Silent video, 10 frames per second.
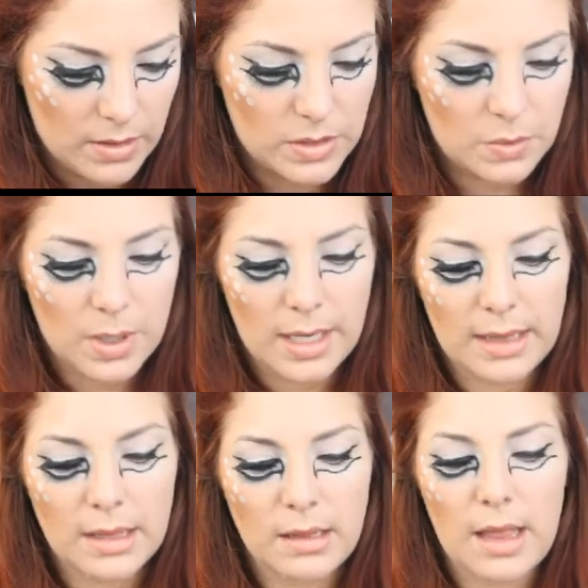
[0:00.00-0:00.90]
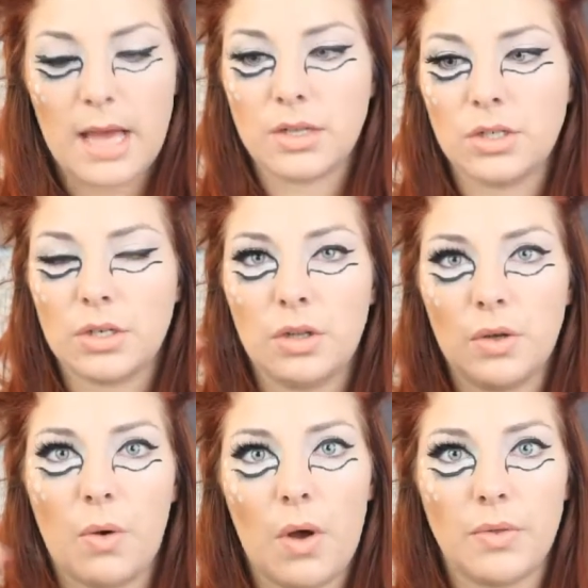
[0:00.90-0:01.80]
So you want to get the lash
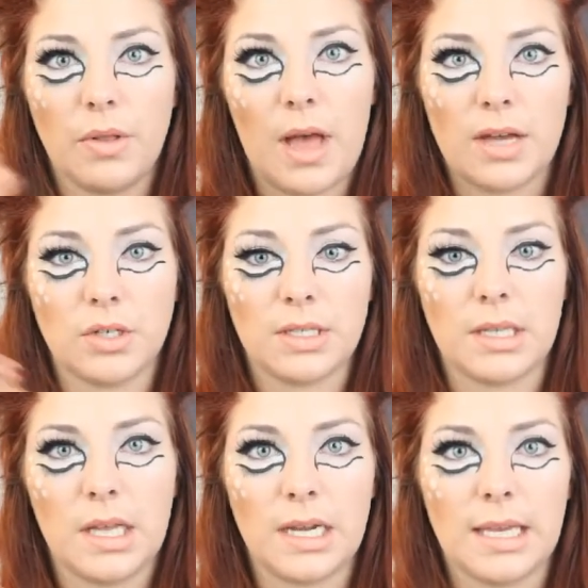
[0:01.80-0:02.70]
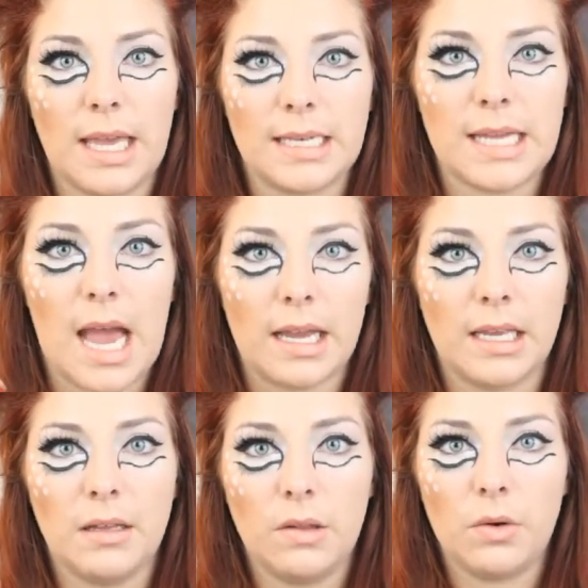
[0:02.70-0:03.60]
glue on the lashes and let it get
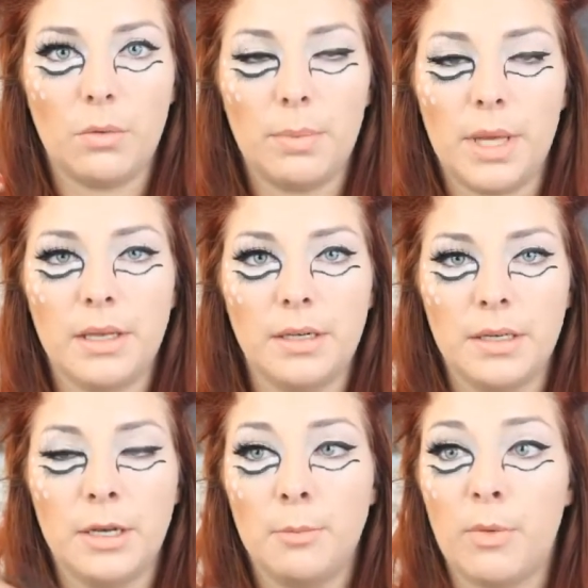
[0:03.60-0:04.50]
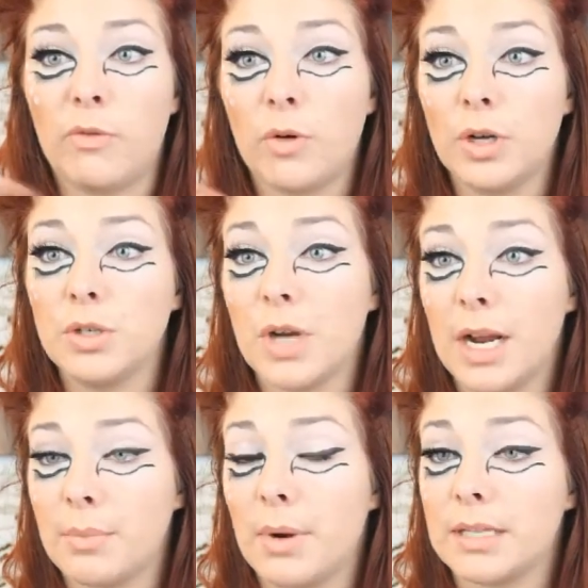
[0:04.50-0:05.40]
tacky a little bit before you
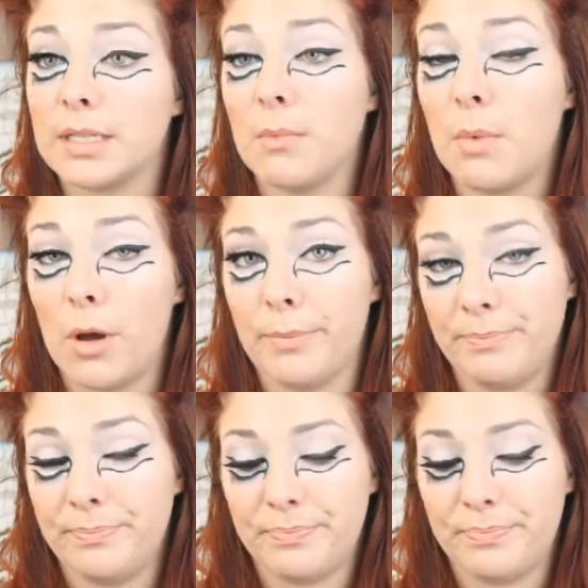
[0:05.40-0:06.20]
try to press them on.